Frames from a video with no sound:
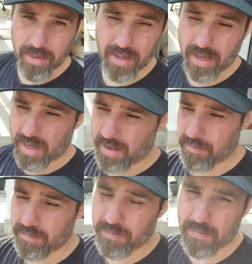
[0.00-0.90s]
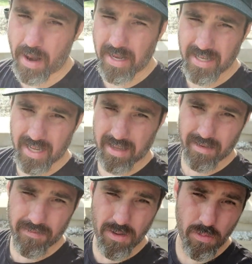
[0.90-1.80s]
Probably take
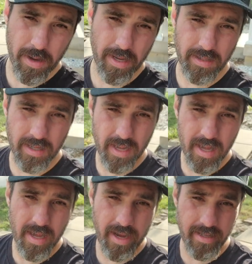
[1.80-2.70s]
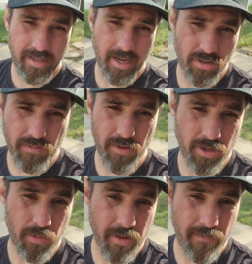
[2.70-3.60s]
a few weeks. It's scheduled for the
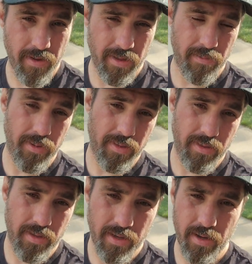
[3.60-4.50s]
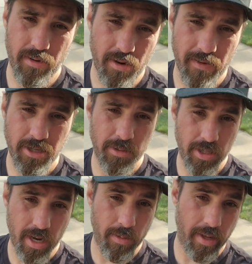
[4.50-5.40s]
25th, but the owner of
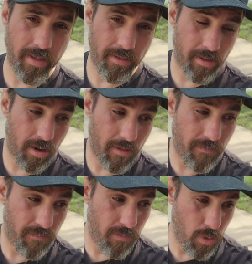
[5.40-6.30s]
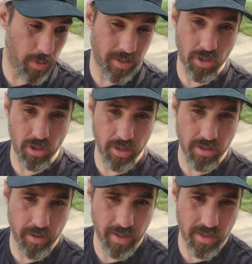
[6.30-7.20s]
HPJ would like to have the car a few weeks early
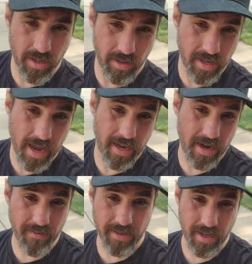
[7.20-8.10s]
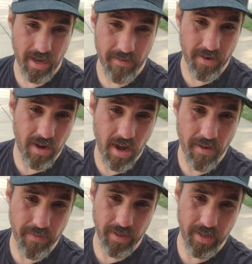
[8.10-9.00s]
so he can start yanking everything of it
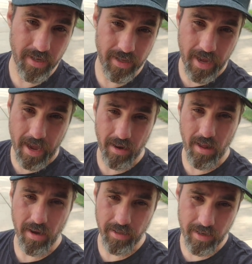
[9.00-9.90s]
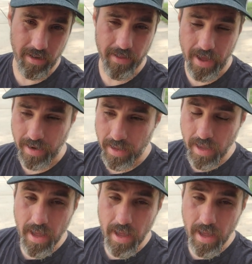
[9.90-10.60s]
off and getting it cataloged and all that.